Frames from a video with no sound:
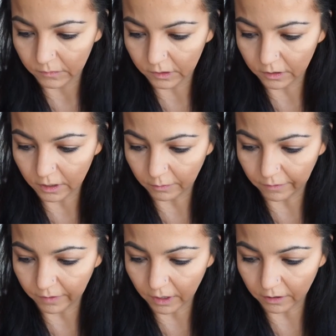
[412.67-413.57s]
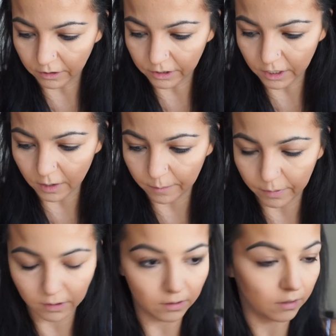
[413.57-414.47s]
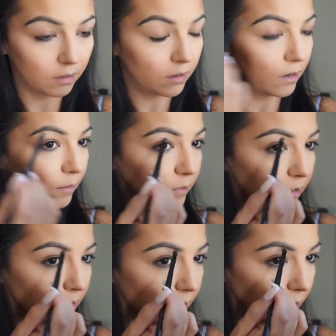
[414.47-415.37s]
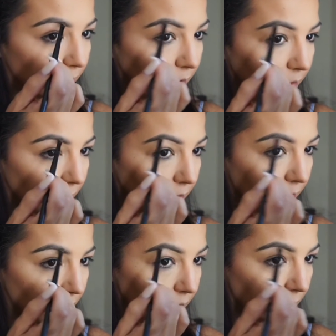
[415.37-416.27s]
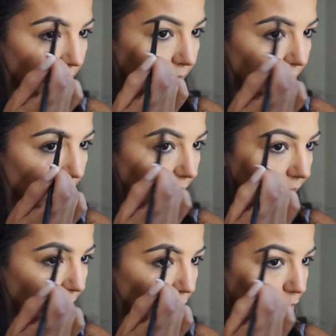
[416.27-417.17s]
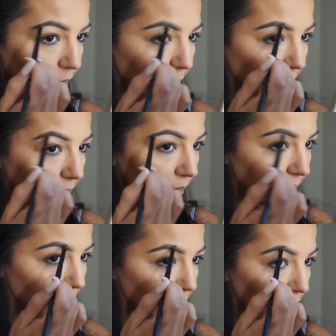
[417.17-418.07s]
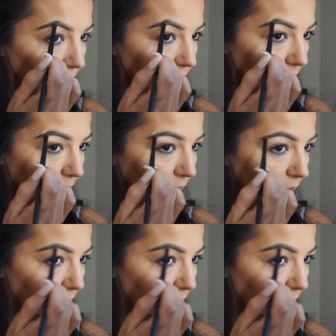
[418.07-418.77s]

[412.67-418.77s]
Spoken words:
So now we've got our shape. Now I'm just gonna add more where more is needed.